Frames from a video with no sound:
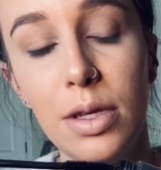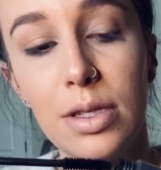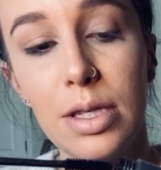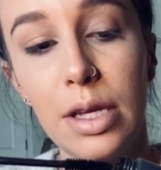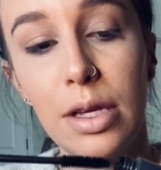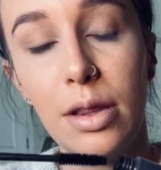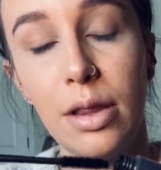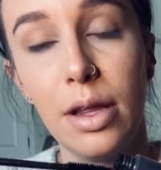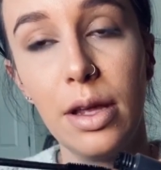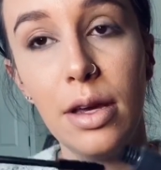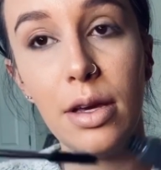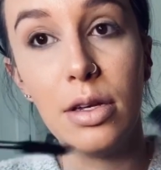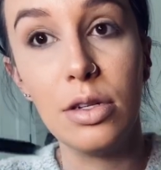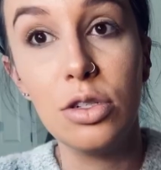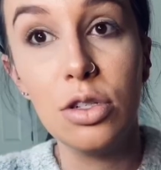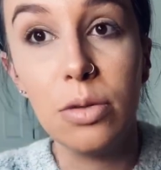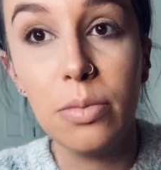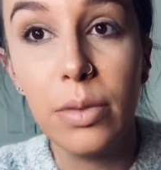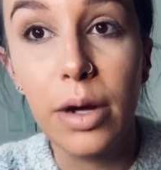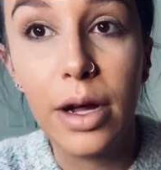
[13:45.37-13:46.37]
I like a
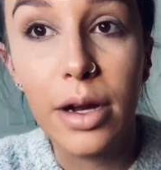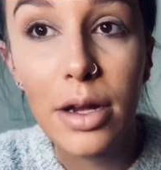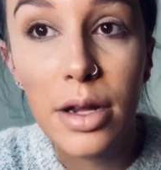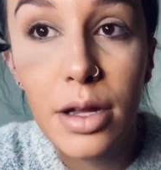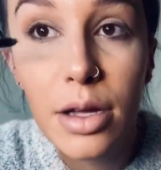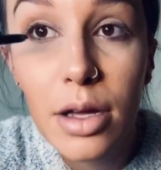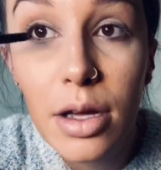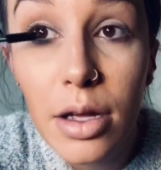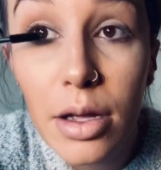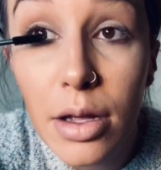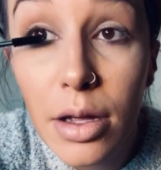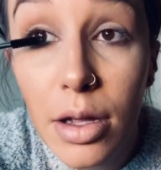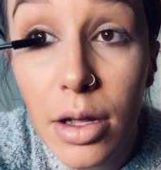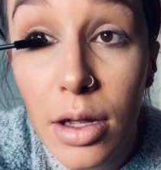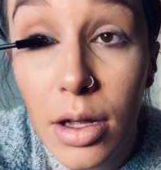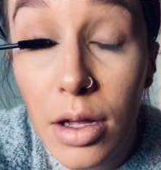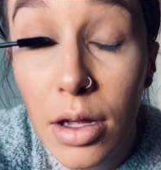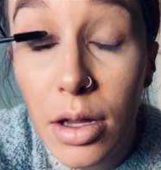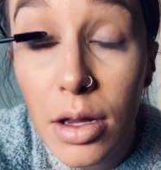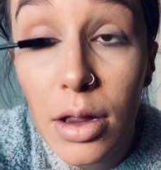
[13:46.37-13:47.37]
dramatic
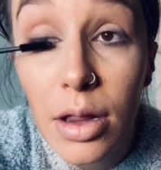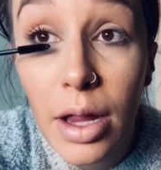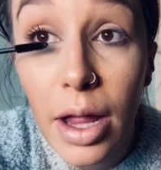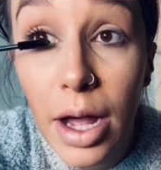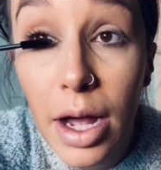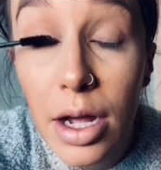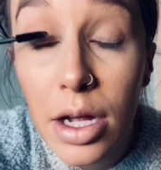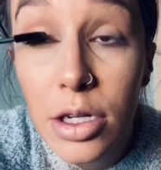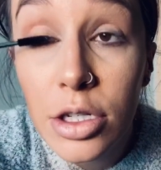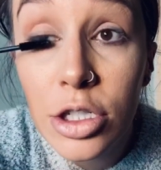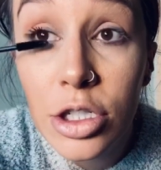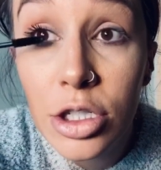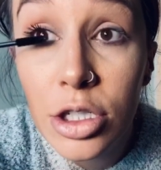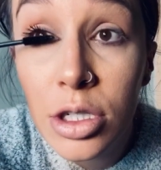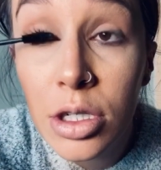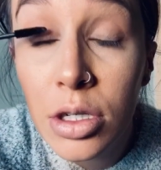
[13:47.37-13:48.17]
lash.